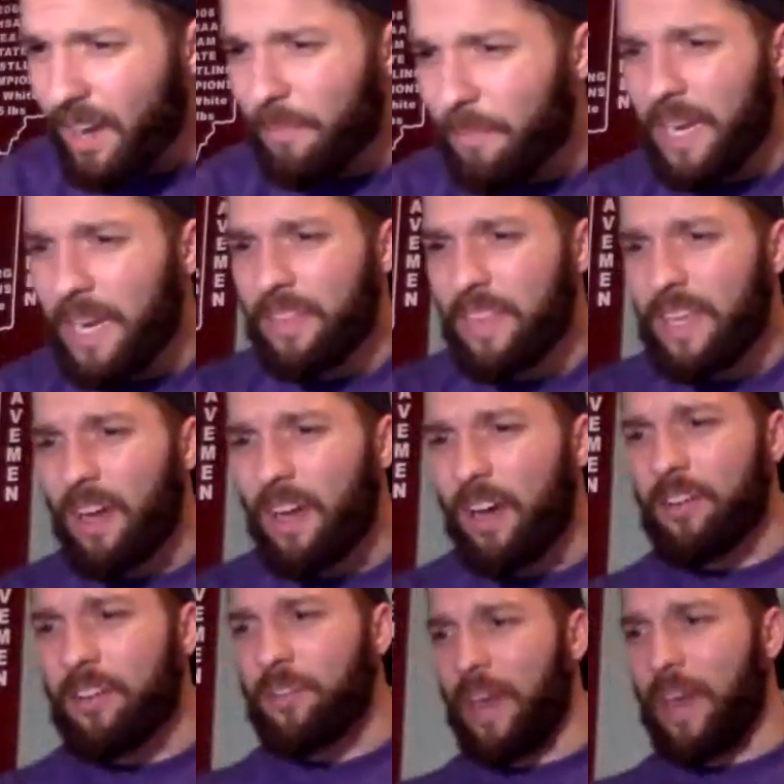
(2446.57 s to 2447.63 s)
Anything
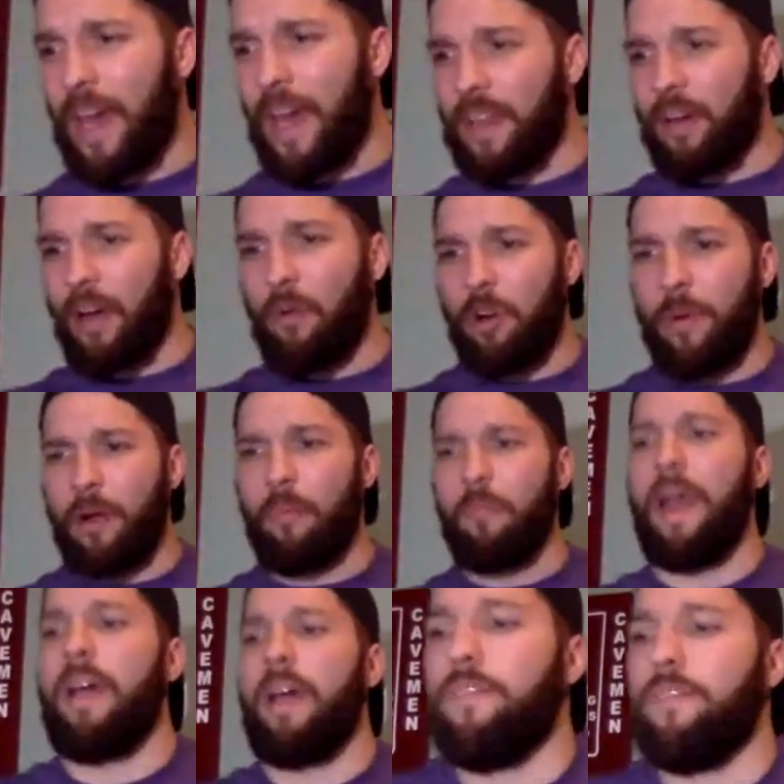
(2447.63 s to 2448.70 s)
under that? What about
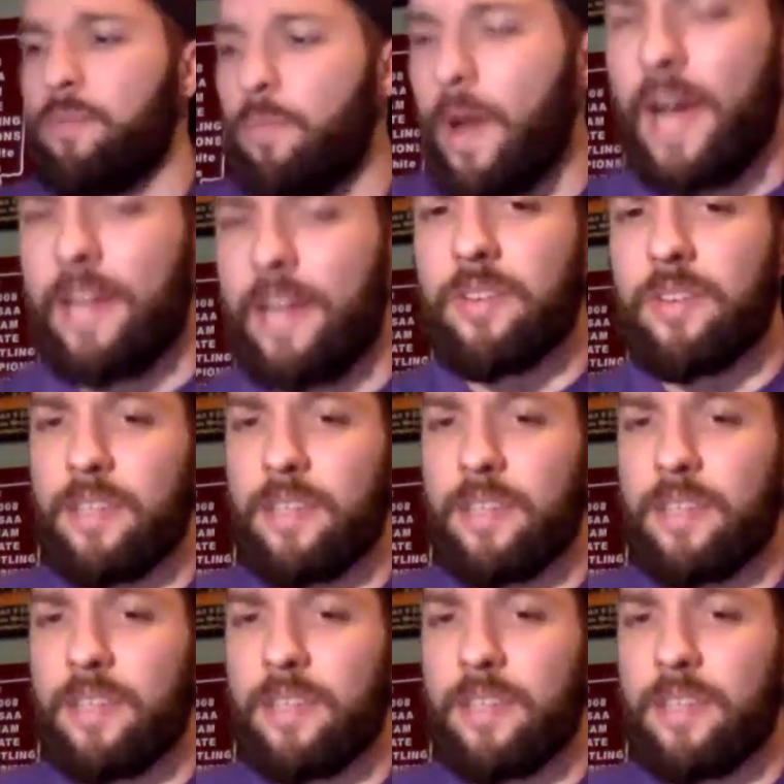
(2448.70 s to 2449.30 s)
Matt Fitzpatrick